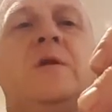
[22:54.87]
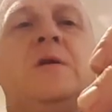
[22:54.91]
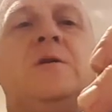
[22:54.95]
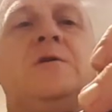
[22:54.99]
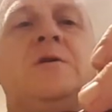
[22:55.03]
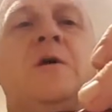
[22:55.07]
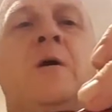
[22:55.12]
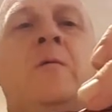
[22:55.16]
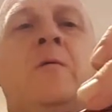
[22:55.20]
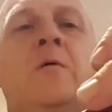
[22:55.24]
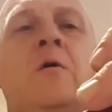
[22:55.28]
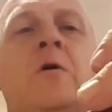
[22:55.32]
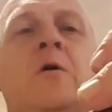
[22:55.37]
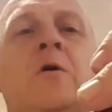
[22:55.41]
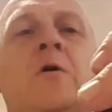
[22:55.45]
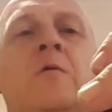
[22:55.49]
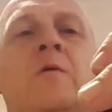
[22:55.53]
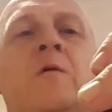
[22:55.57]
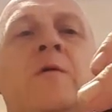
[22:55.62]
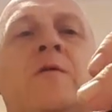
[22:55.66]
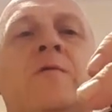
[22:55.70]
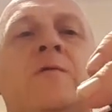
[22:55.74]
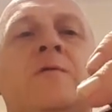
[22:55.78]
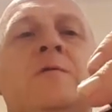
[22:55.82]
Samuel
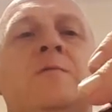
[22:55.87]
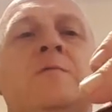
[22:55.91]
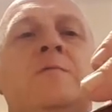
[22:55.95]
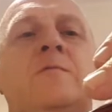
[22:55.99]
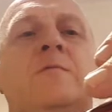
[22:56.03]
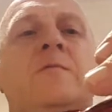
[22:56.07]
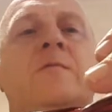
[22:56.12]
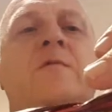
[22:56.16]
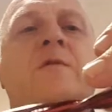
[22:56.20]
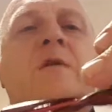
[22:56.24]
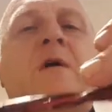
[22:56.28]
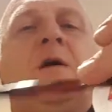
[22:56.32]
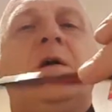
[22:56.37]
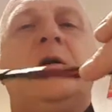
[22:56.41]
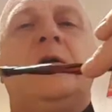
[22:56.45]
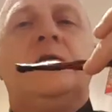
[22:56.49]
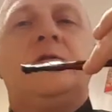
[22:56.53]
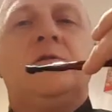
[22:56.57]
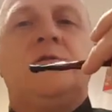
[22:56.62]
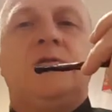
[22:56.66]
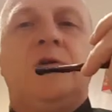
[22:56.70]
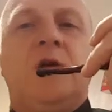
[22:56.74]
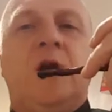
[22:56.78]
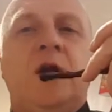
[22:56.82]
Gawith Flake
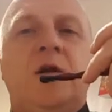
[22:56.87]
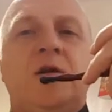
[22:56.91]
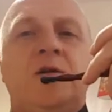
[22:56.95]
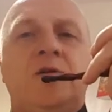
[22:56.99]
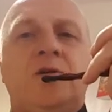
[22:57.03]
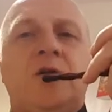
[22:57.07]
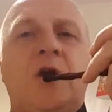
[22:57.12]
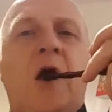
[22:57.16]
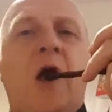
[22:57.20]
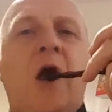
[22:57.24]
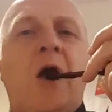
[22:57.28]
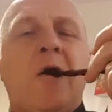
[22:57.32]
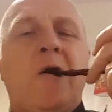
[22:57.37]
has changed.